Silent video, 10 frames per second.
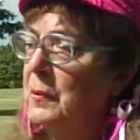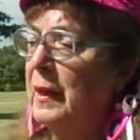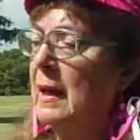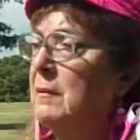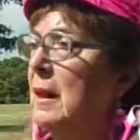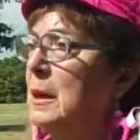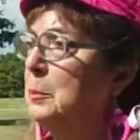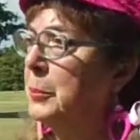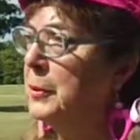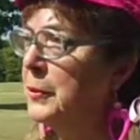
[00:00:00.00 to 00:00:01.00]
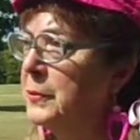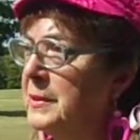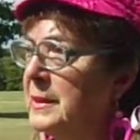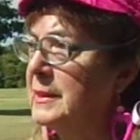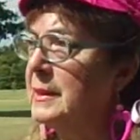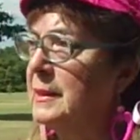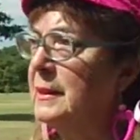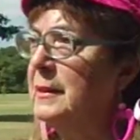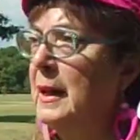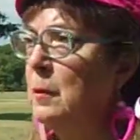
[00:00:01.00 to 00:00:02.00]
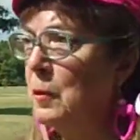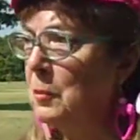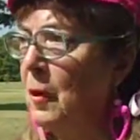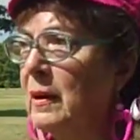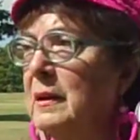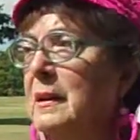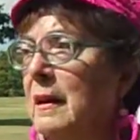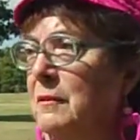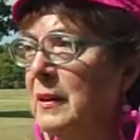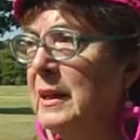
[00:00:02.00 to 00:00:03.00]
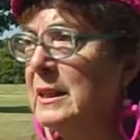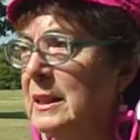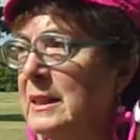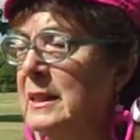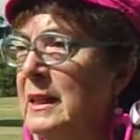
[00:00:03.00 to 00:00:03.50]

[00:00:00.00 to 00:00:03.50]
where they have a lot of booths, network marketing events.